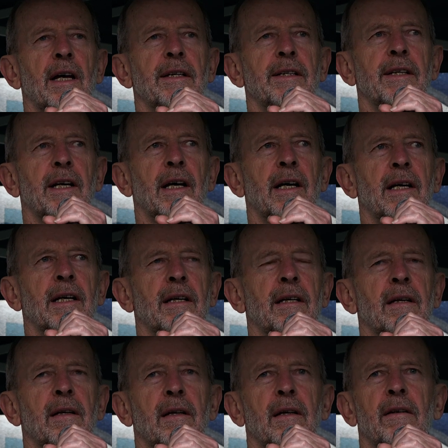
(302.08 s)
and
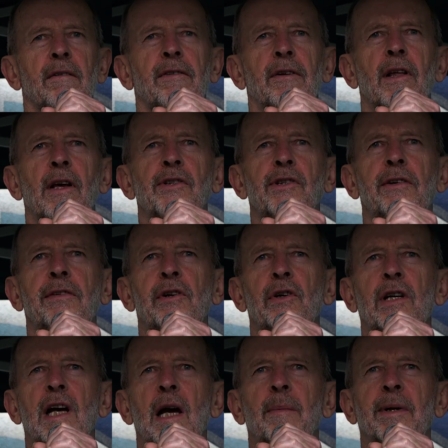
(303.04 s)
For those of
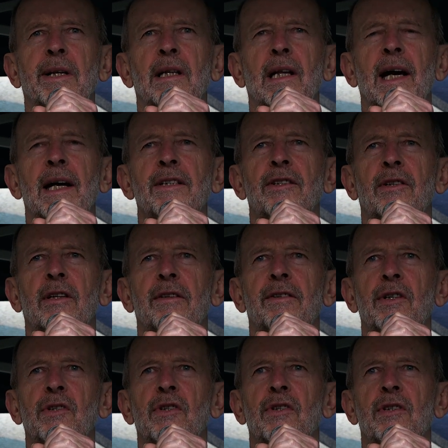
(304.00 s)
you who came in late,
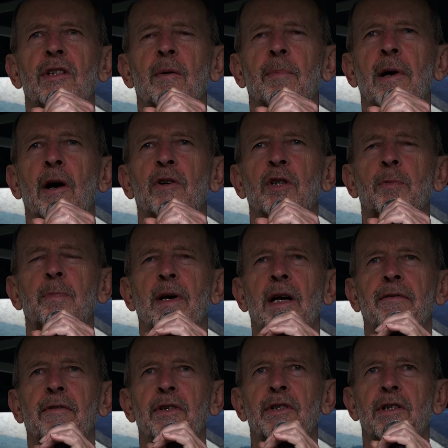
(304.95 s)
this is a Poets
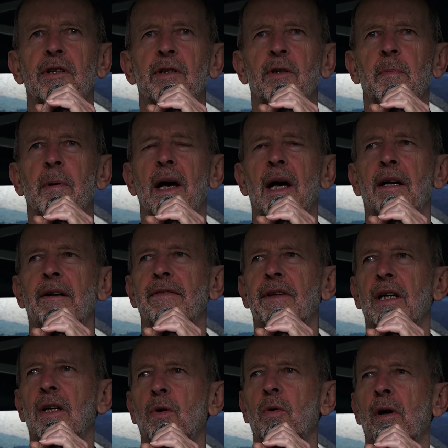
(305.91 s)
Breakfast as part of
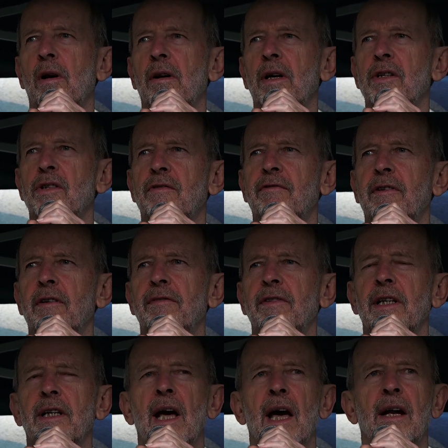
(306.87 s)
the Aquarius
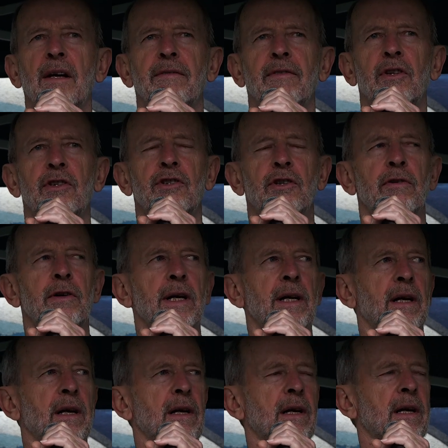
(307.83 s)
50
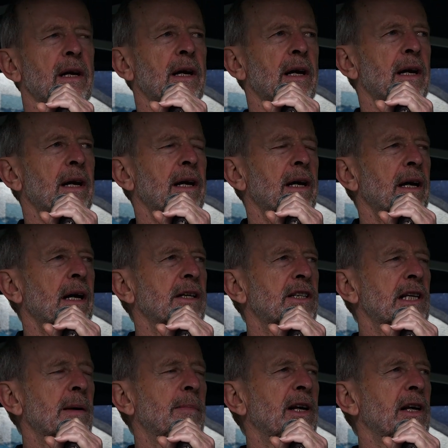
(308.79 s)
anniversary.
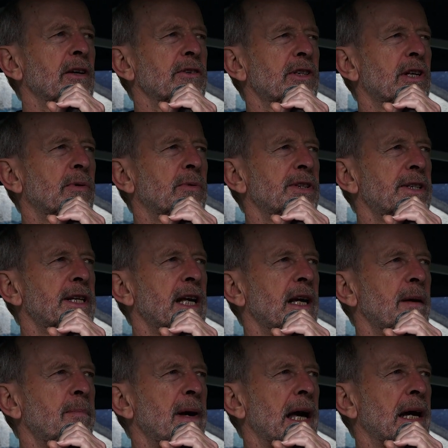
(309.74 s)
And someone else who was
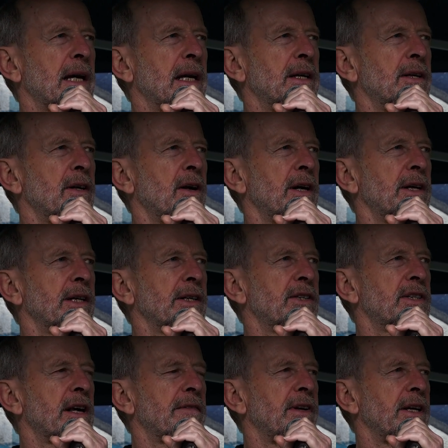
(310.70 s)
there back in
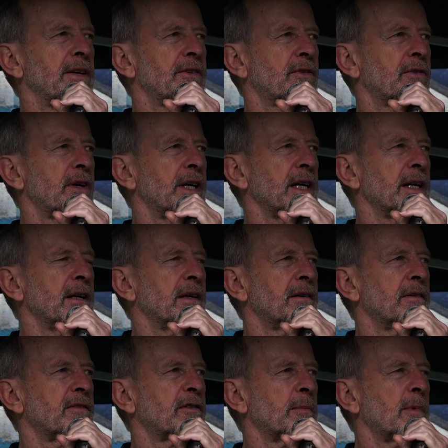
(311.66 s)
1973,
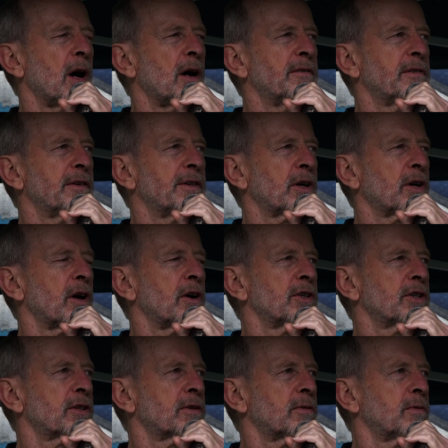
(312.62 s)
from over the
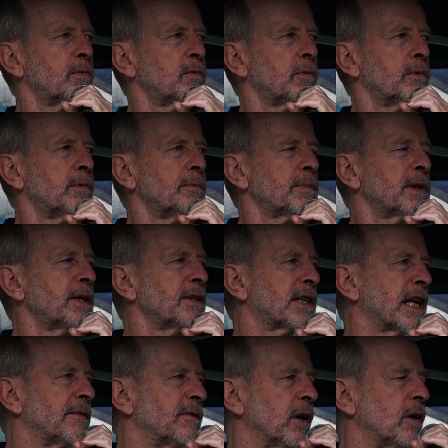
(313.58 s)
coast,
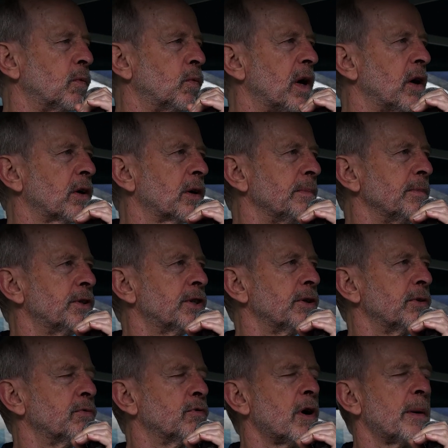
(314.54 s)
please give a welcome
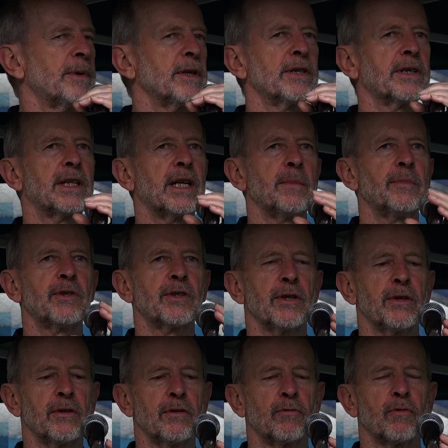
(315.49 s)
to Robert
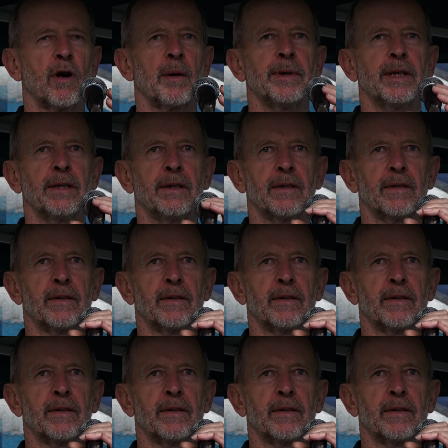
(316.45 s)
Gibson. Robert.